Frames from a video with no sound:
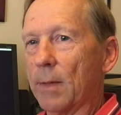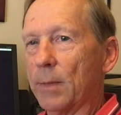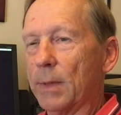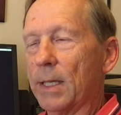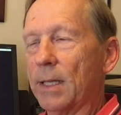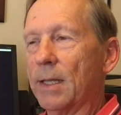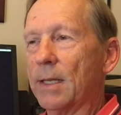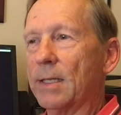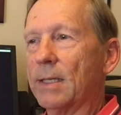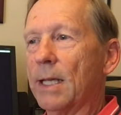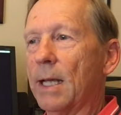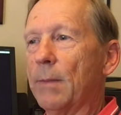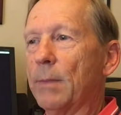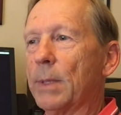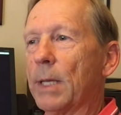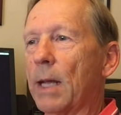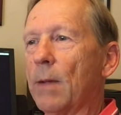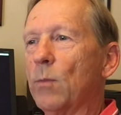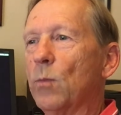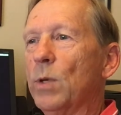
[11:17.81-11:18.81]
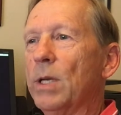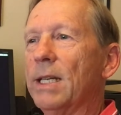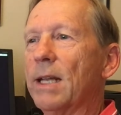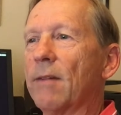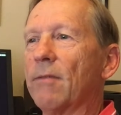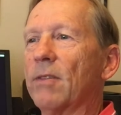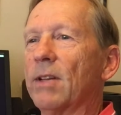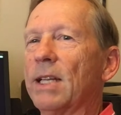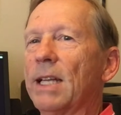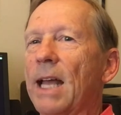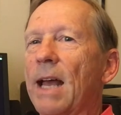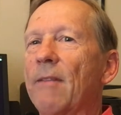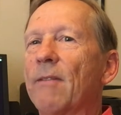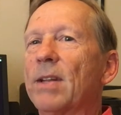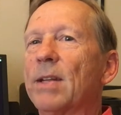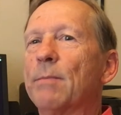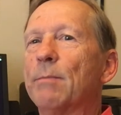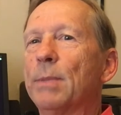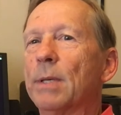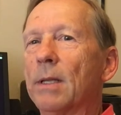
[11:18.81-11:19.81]
But at the same time, we definitely have
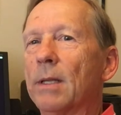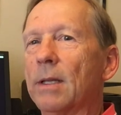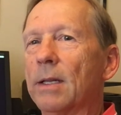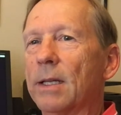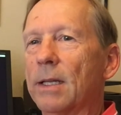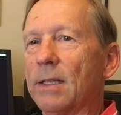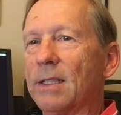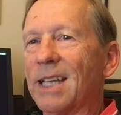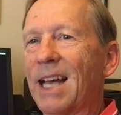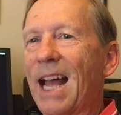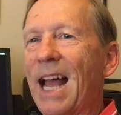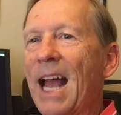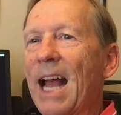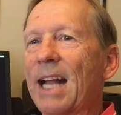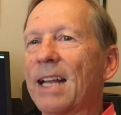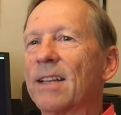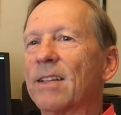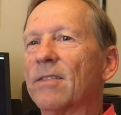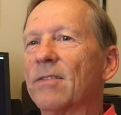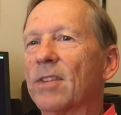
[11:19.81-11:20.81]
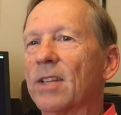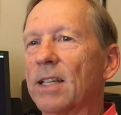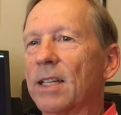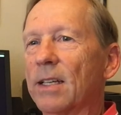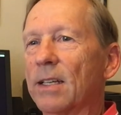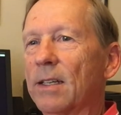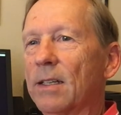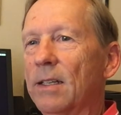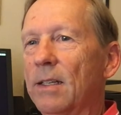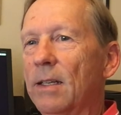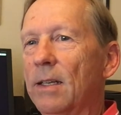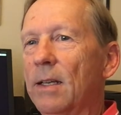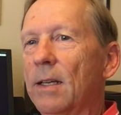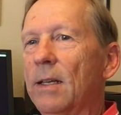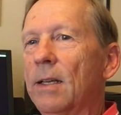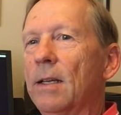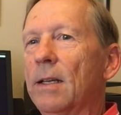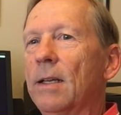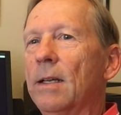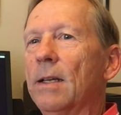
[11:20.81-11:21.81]
an ability to actively
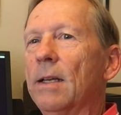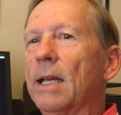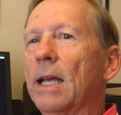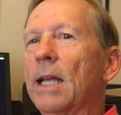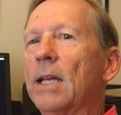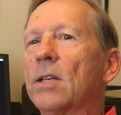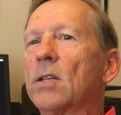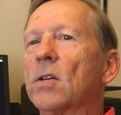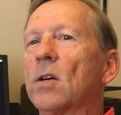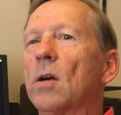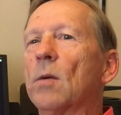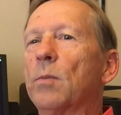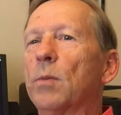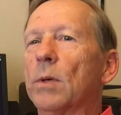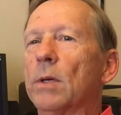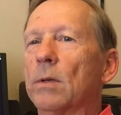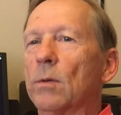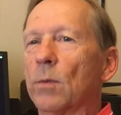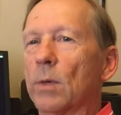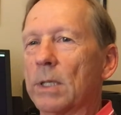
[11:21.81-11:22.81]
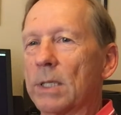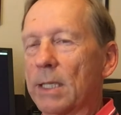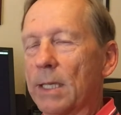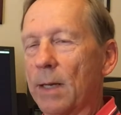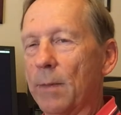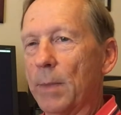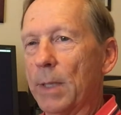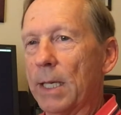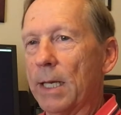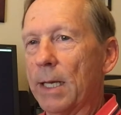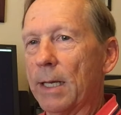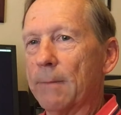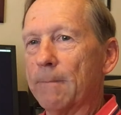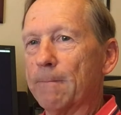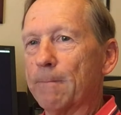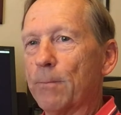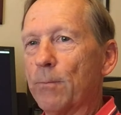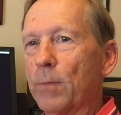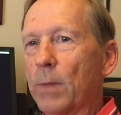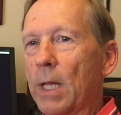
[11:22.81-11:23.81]
interpret what's coming
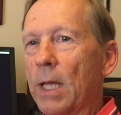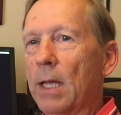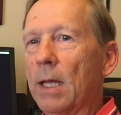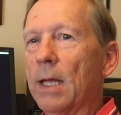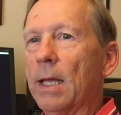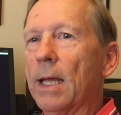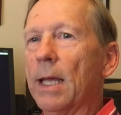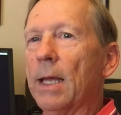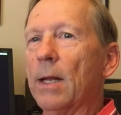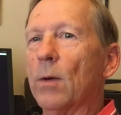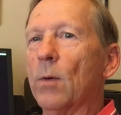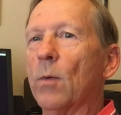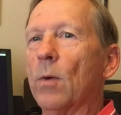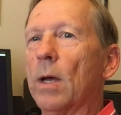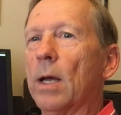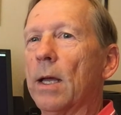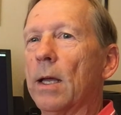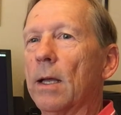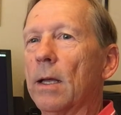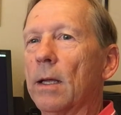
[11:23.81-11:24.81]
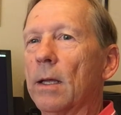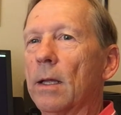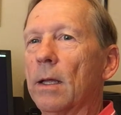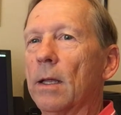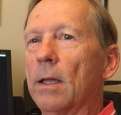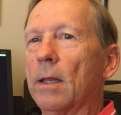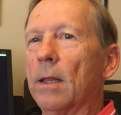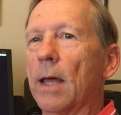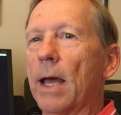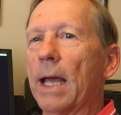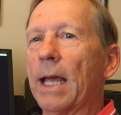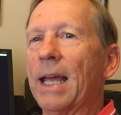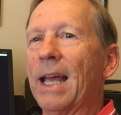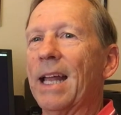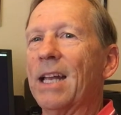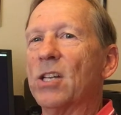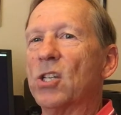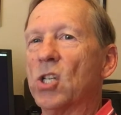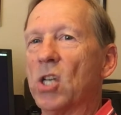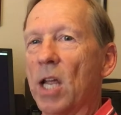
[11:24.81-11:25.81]
in a way that
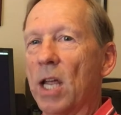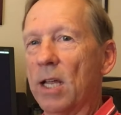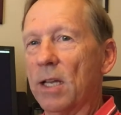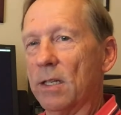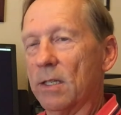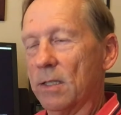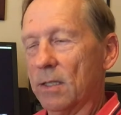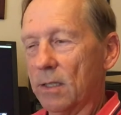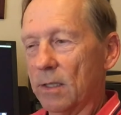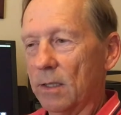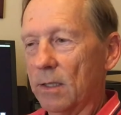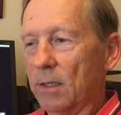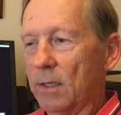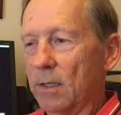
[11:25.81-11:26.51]
can change